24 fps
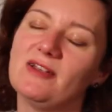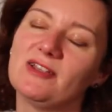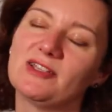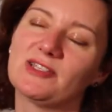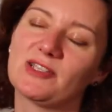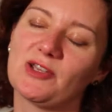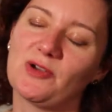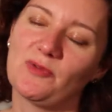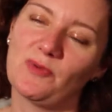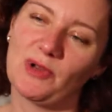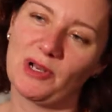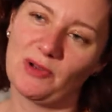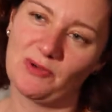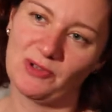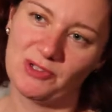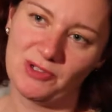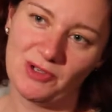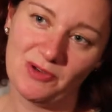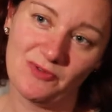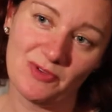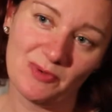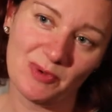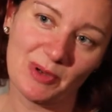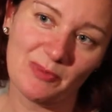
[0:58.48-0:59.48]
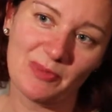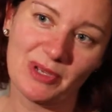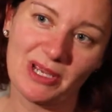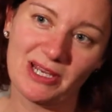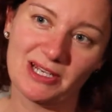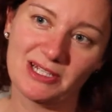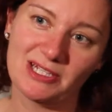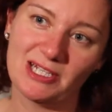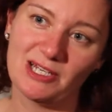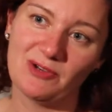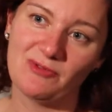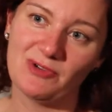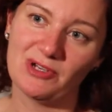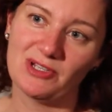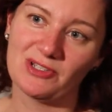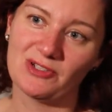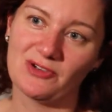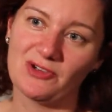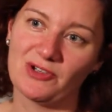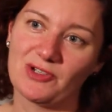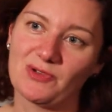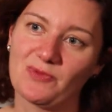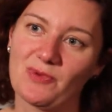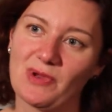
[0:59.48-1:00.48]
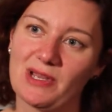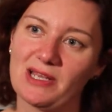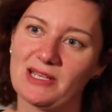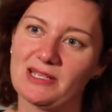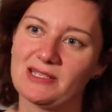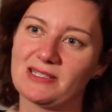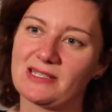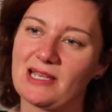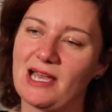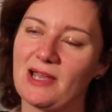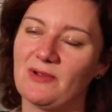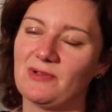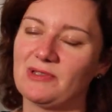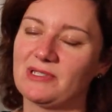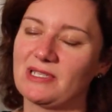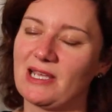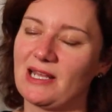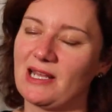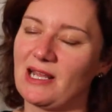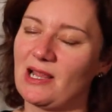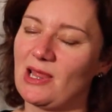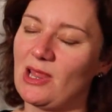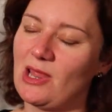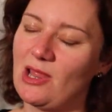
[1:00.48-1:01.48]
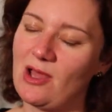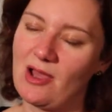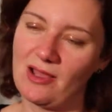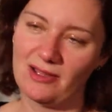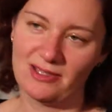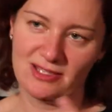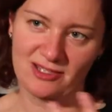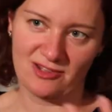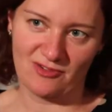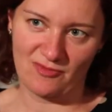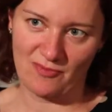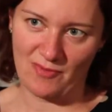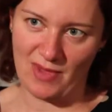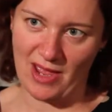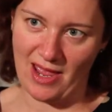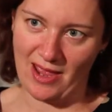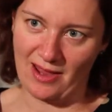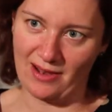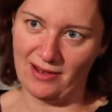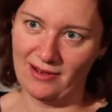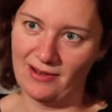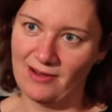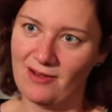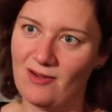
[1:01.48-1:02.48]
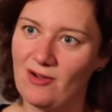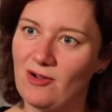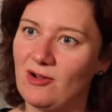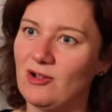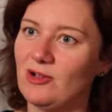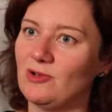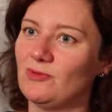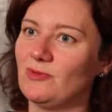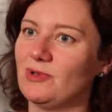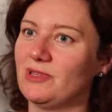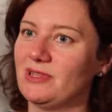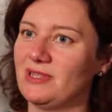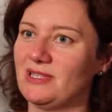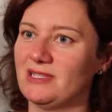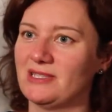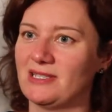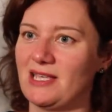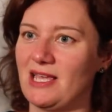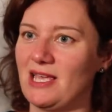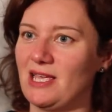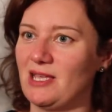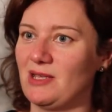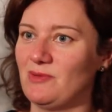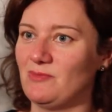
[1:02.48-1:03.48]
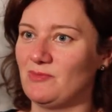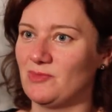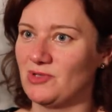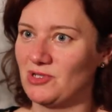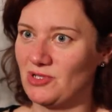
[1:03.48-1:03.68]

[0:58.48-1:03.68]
So what I was doing for my PhD research was I was getting lots of men, all with the same